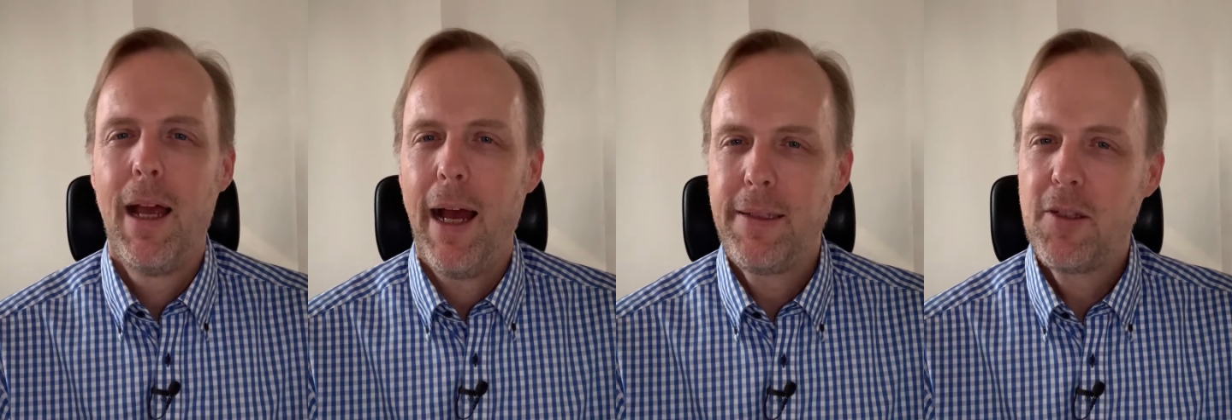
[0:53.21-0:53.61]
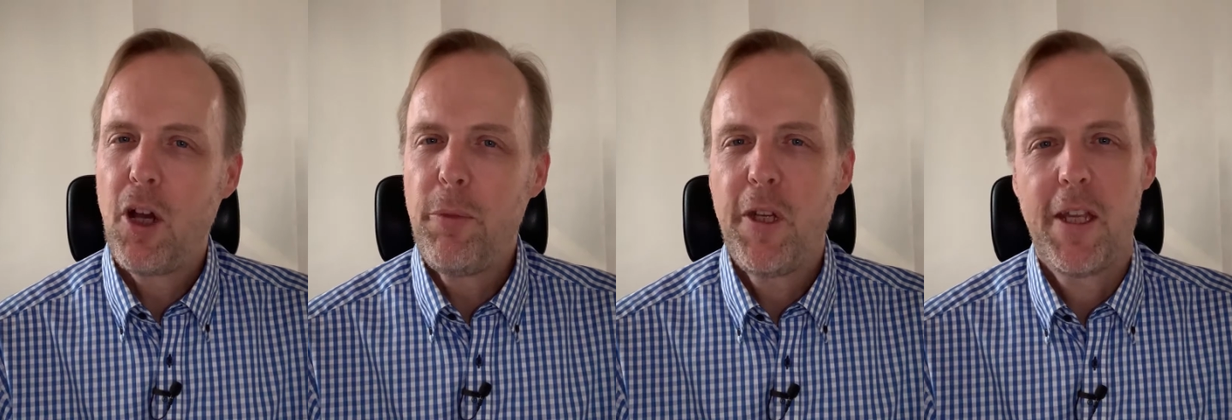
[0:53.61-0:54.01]
As a
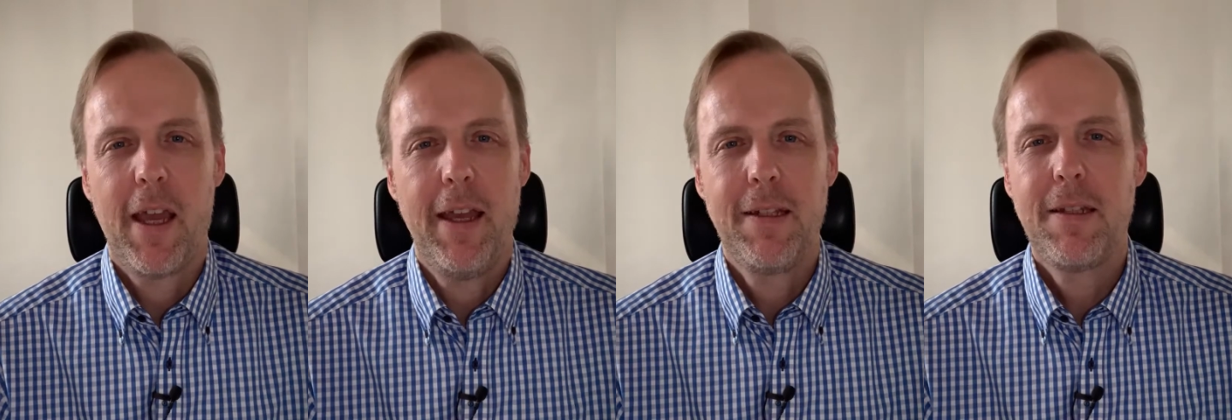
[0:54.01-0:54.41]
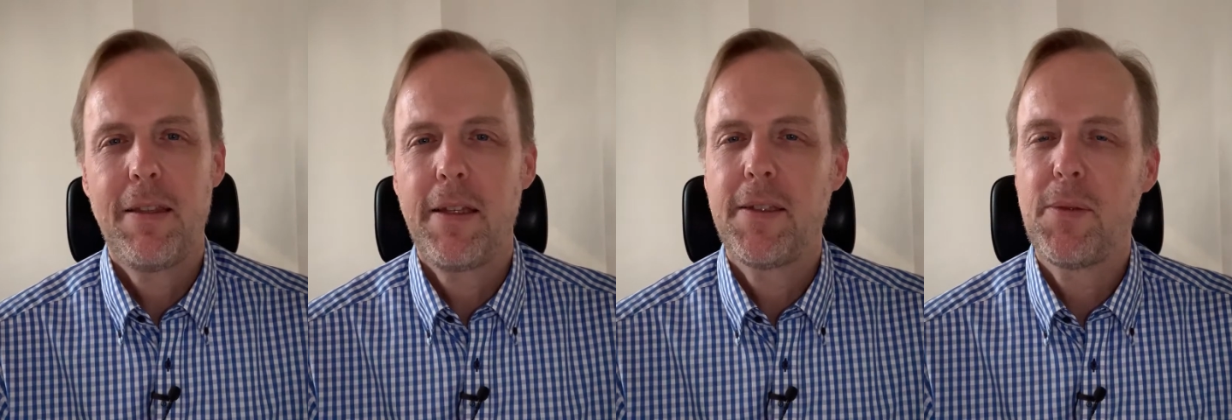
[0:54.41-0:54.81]
communicator,
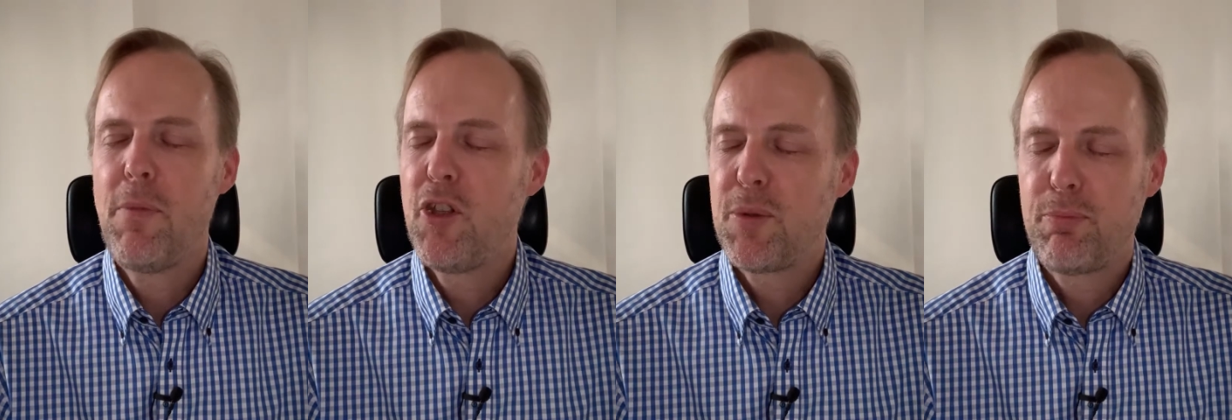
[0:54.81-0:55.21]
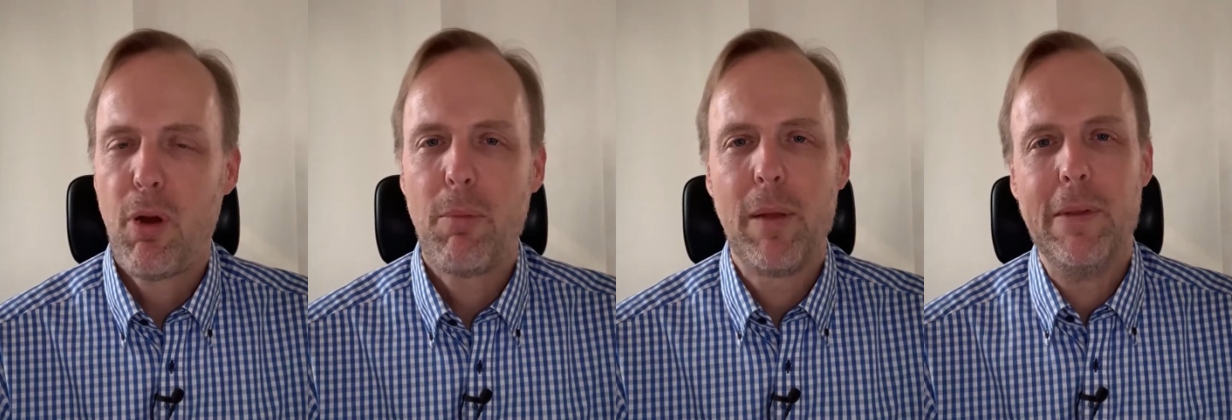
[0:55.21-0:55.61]
this is most
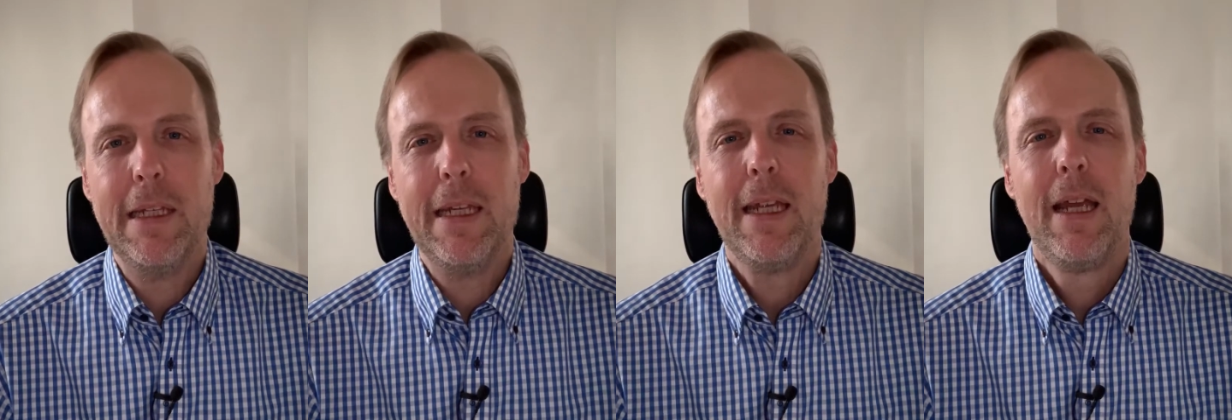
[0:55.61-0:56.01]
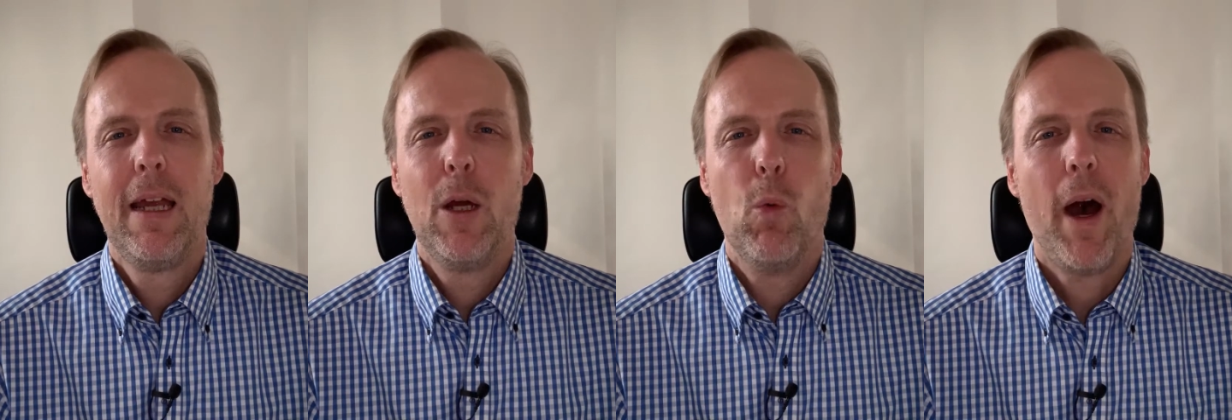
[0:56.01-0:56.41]
probably
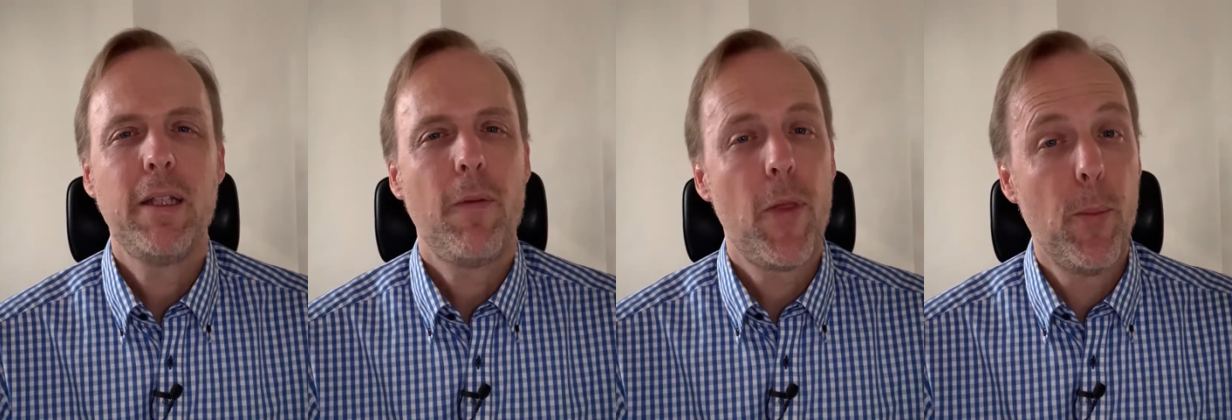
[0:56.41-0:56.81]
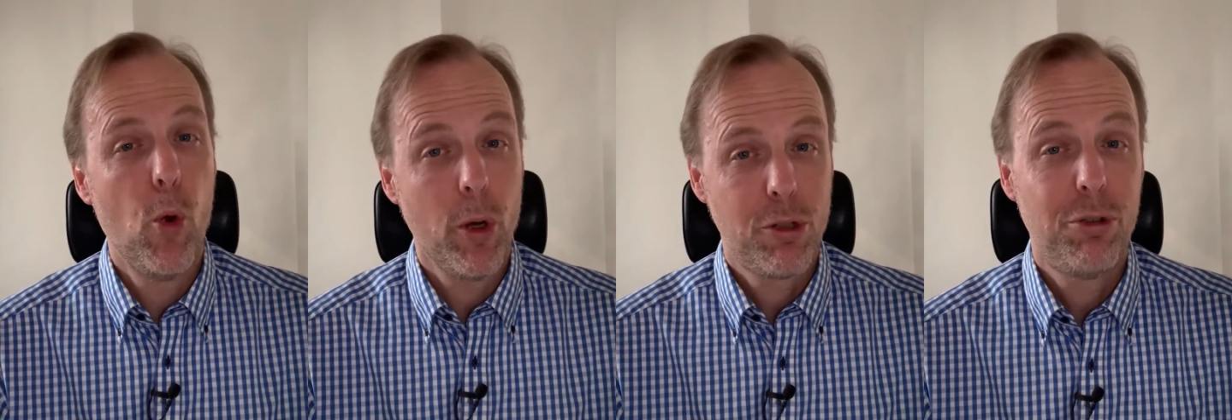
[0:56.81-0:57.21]
one of the
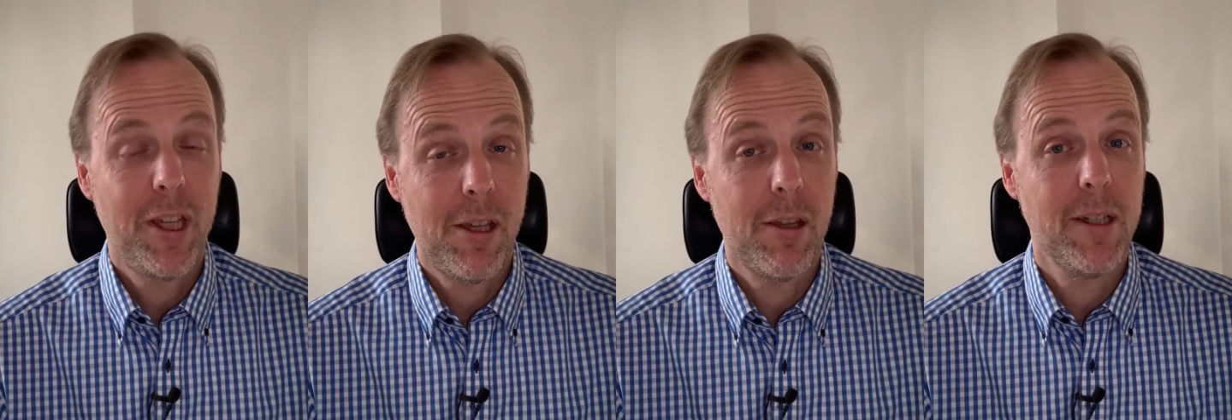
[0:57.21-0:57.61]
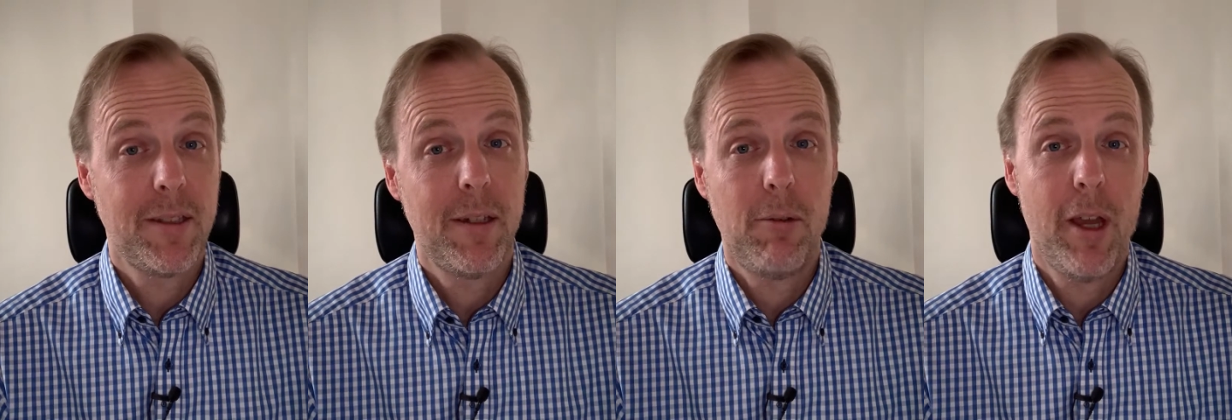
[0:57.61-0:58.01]
more trickier
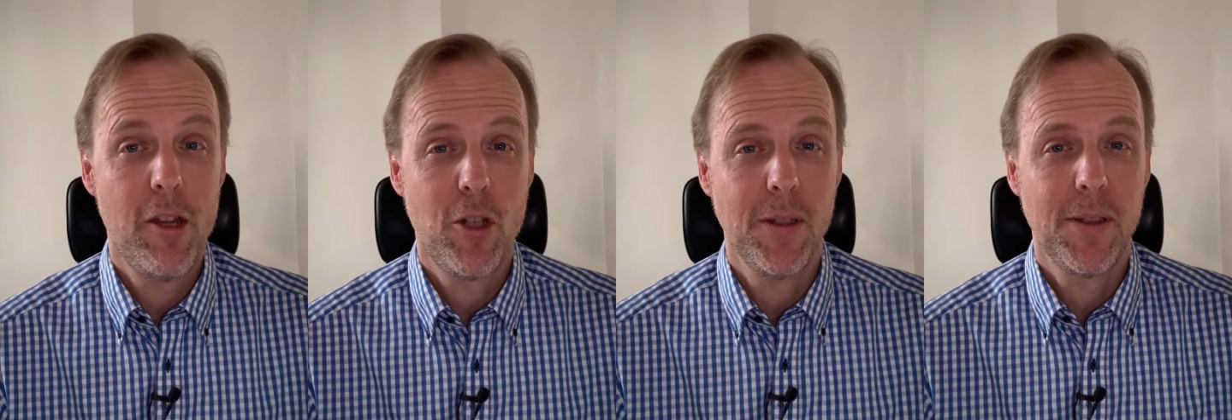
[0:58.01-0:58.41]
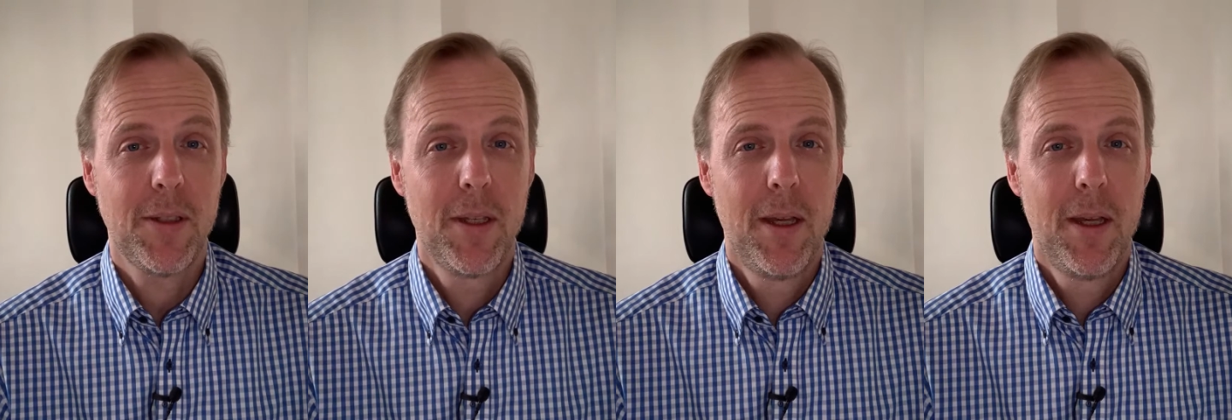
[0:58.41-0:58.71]
situations.